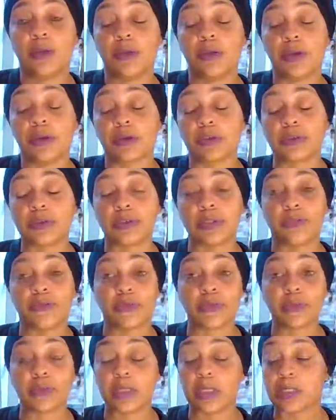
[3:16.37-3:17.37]
you know there's
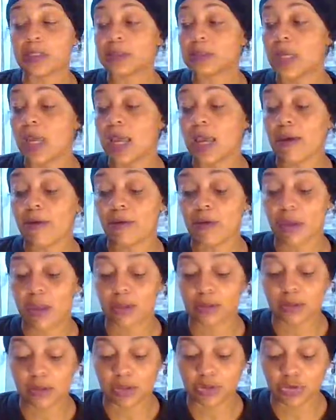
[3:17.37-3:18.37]
different things that
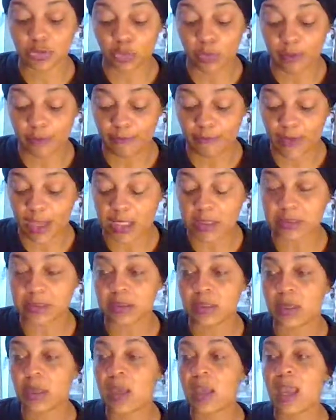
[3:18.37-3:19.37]
have that you have
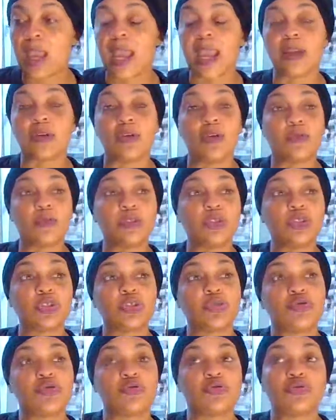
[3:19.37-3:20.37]
faced and it'll be
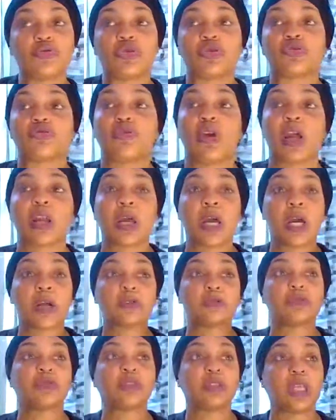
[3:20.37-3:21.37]
just you're just trying to
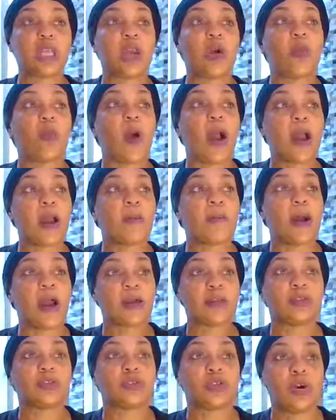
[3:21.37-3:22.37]
understand why am
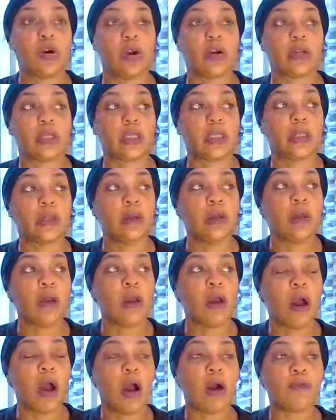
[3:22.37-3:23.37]
i the target
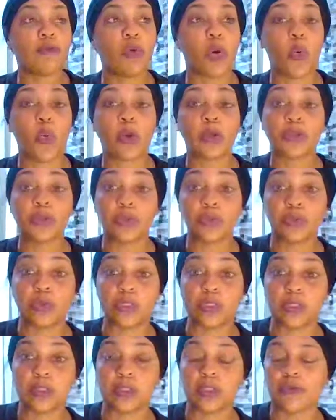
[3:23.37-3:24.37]
of going through
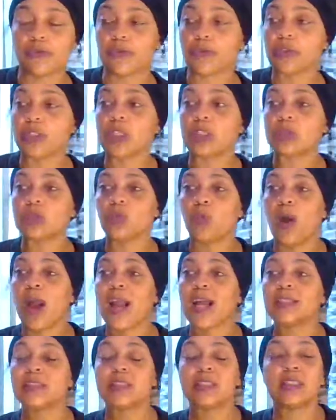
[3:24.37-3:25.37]
these different things
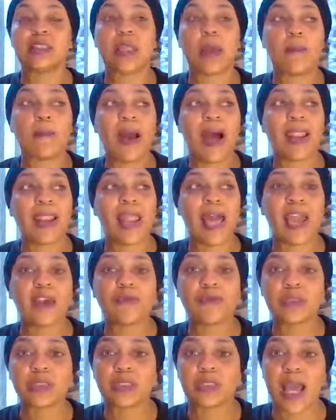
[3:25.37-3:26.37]
why is it that my
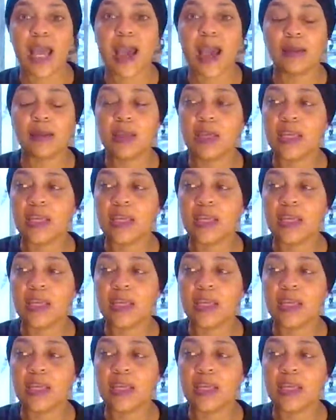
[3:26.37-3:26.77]
life is not